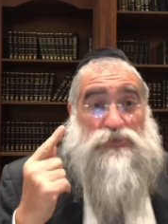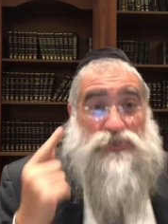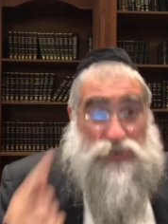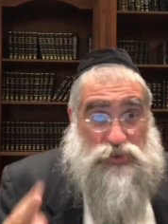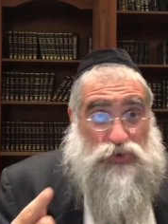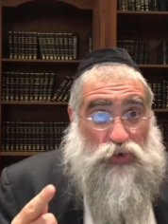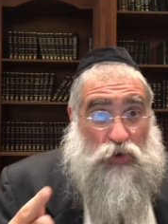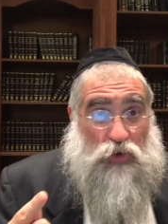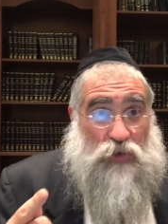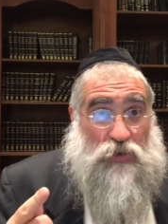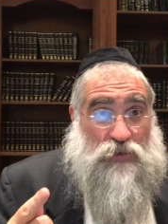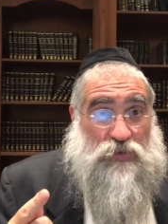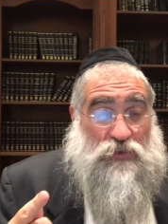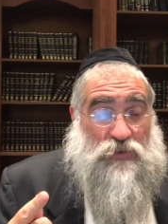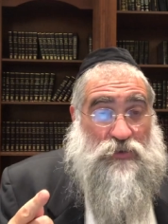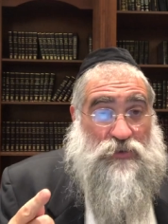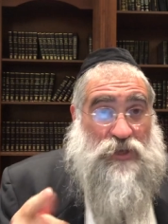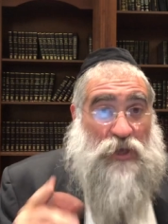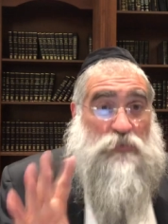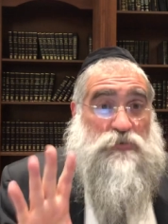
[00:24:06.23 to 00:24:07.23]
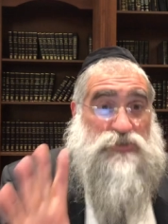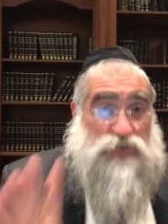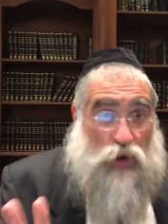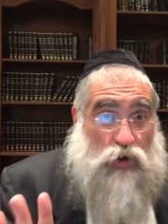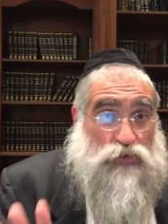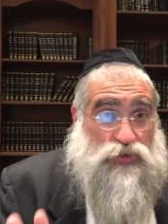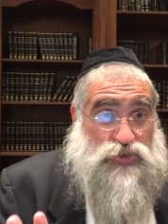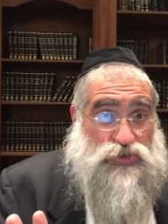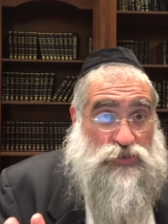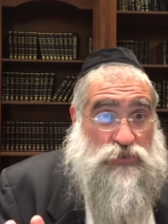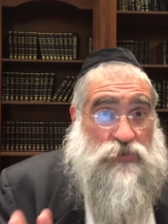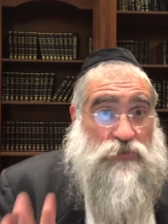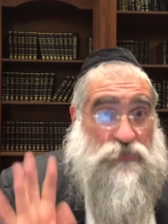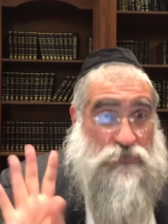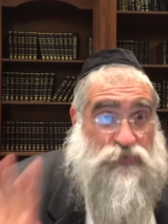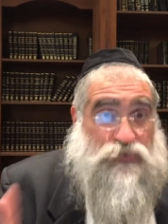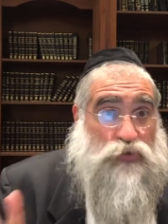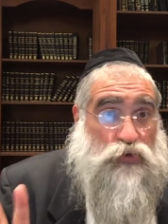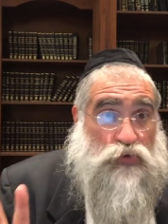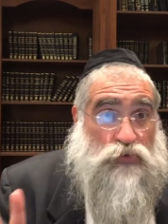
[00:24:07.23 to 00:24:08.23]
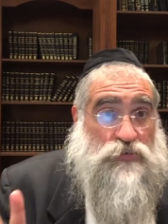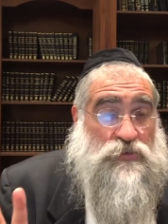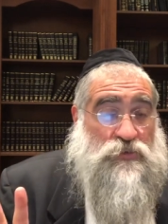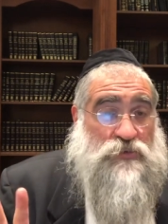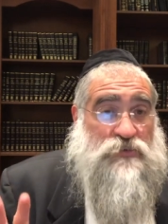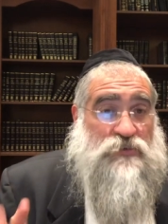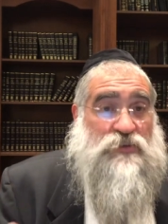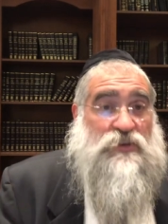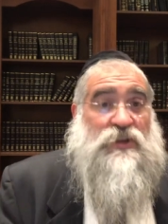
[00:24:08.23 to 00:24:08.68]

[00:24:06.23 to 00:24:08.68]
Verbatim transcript: saw that was kosher, food,